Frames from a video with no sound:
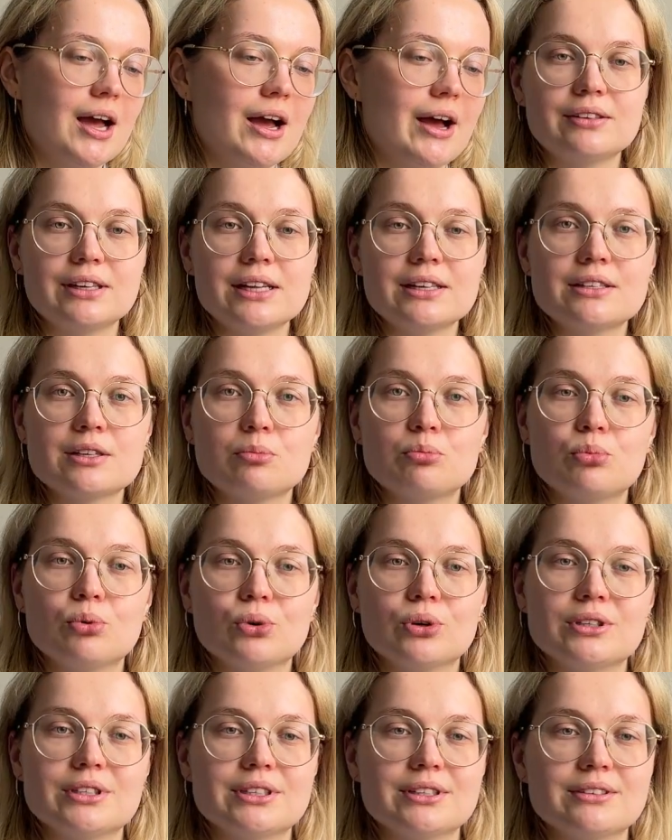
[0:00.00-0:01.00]
that's
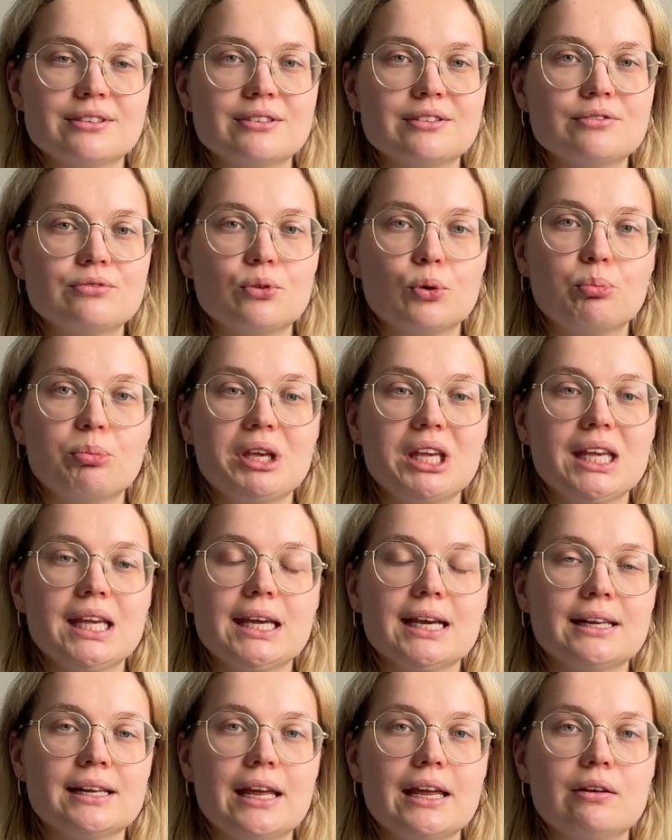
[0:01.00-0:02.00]
important for me,
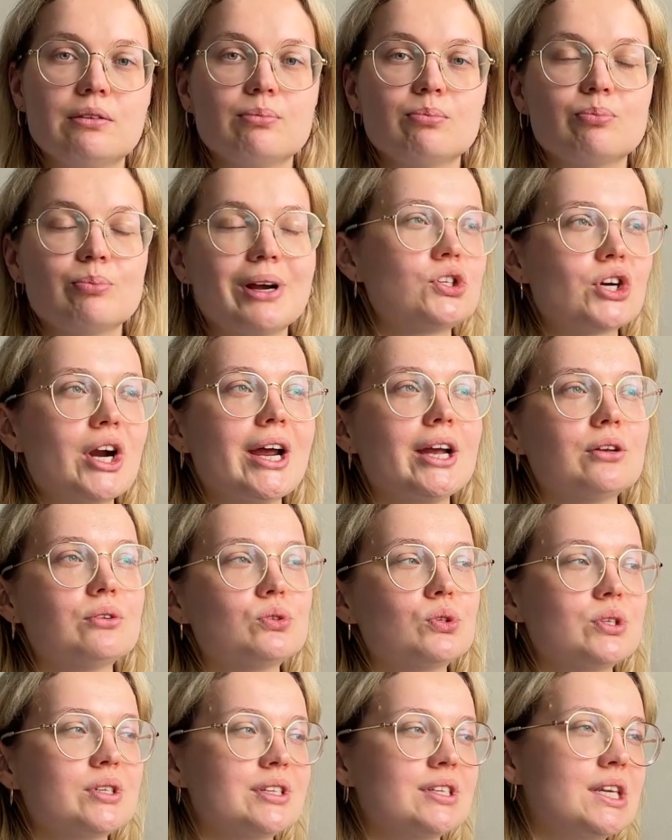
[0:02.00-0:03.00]
and I'm trying
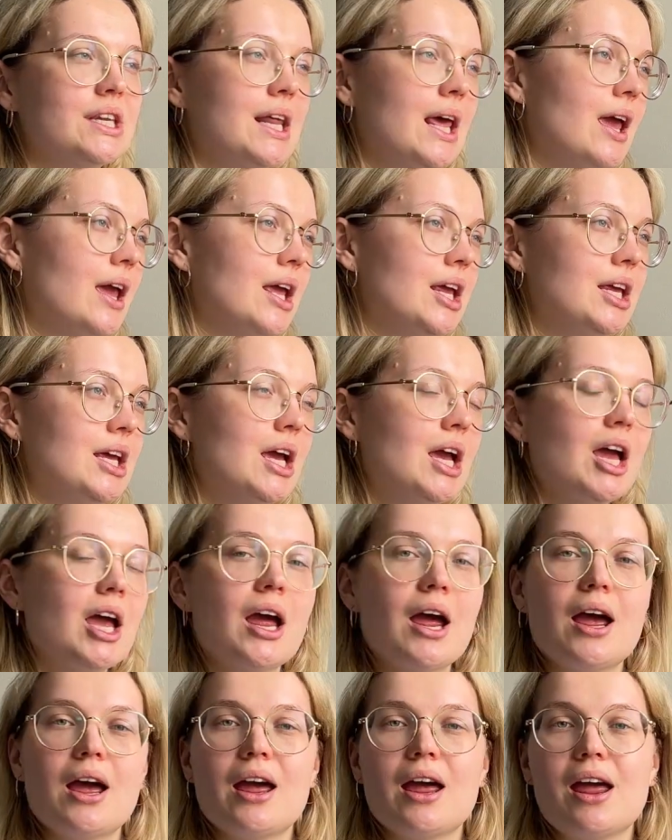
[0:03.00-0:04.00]
to stay
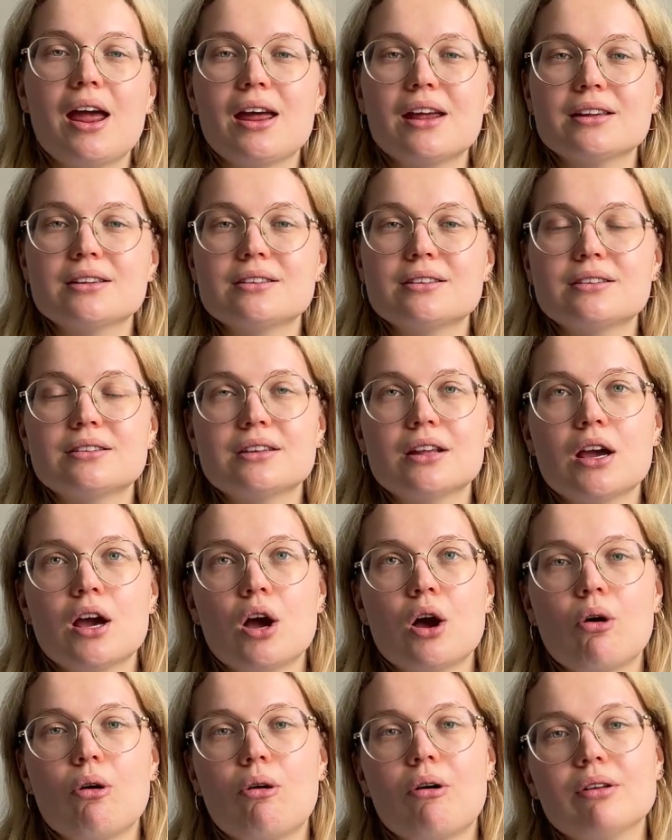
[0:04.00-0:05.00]
as
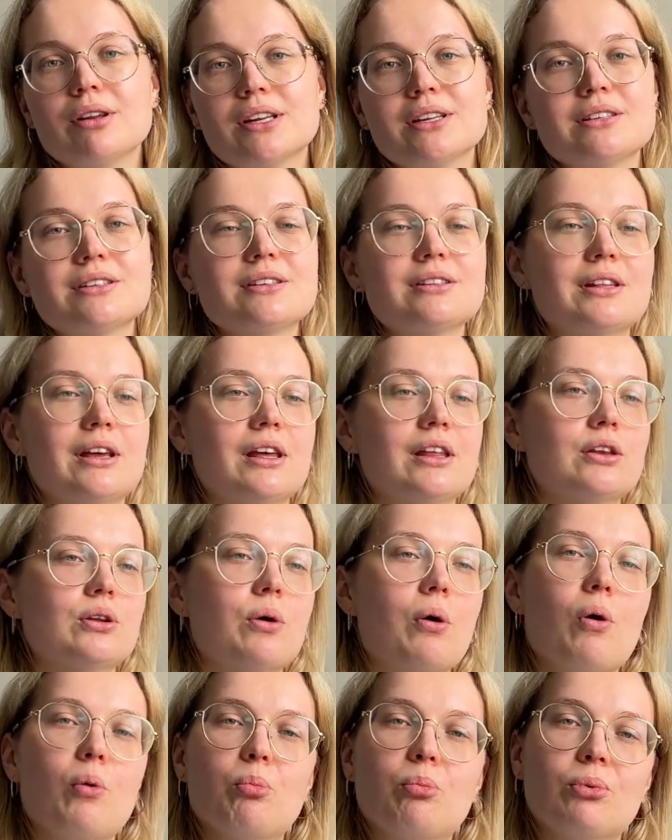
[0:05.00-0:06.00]
honest and
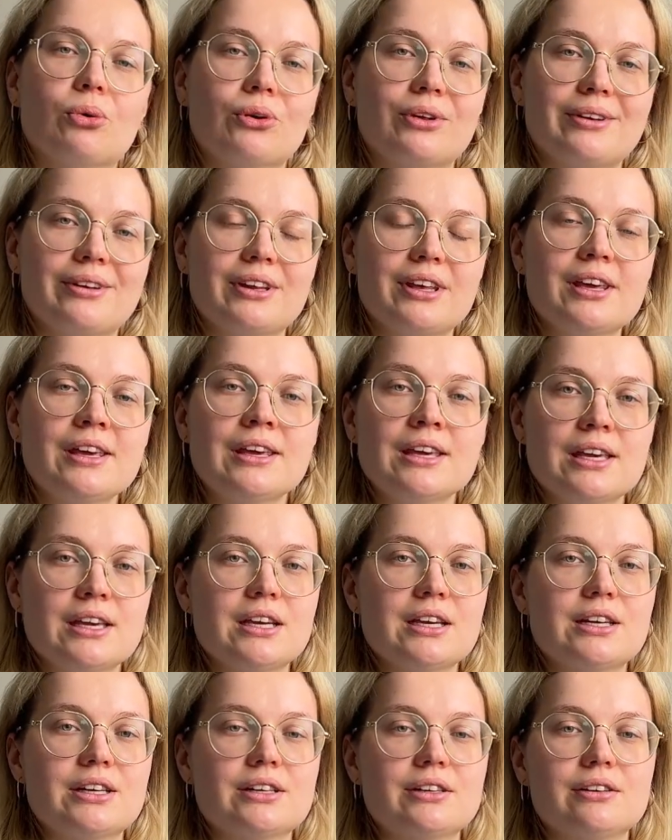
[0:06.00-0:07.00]
open
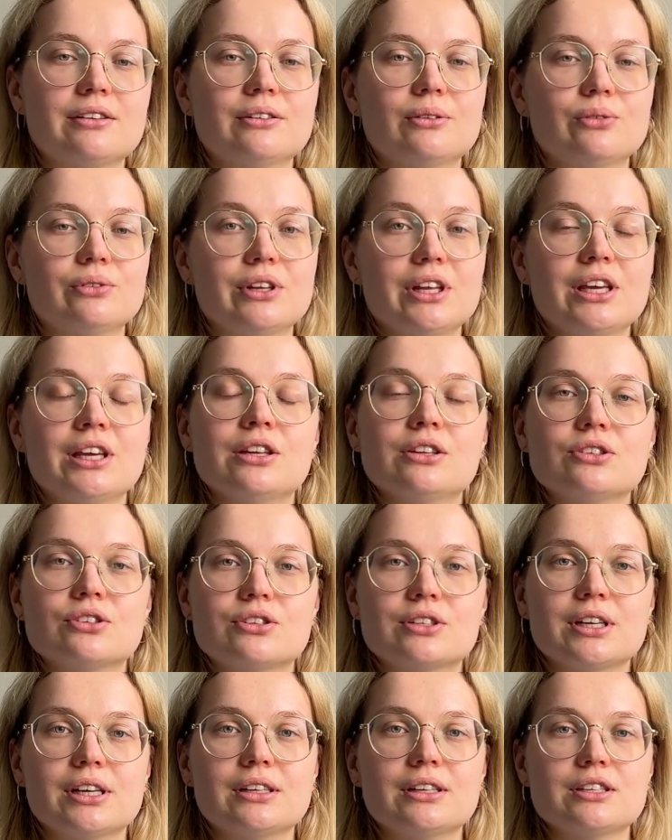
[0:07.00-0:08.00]
here on the
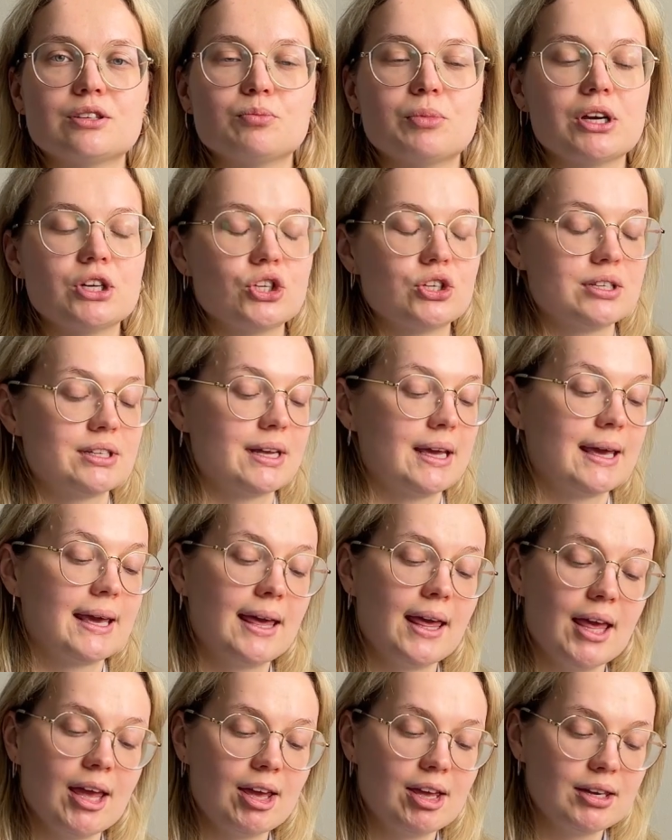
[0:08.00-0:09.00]
internet as much as I
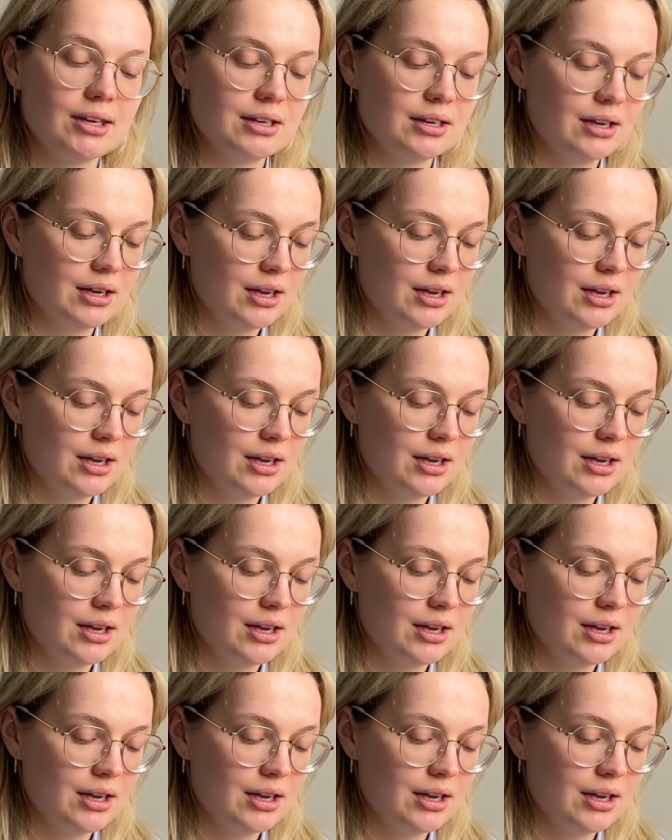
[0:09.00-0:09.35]
can.